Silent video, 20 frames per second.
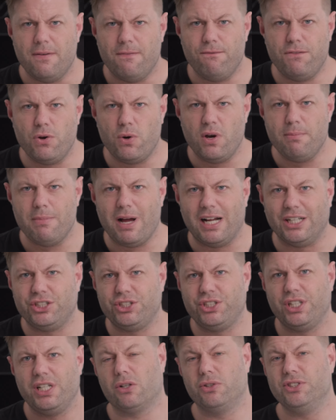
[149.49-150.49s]
very
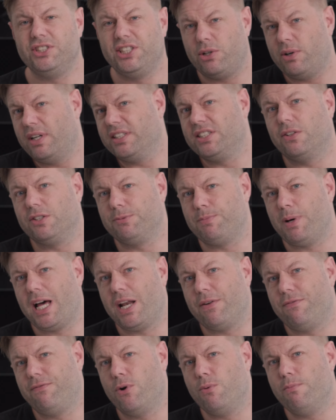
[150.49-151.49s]
much consider ourselves
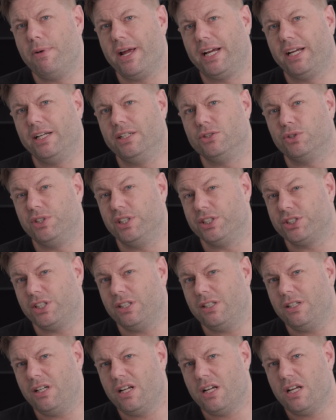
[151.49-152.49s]
part of filmmaking
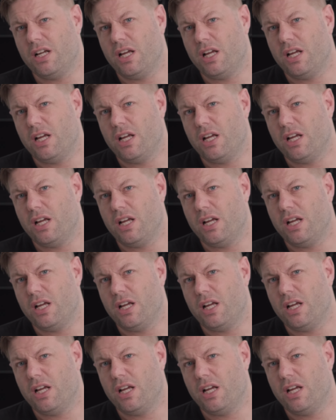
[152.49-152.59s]
tradition.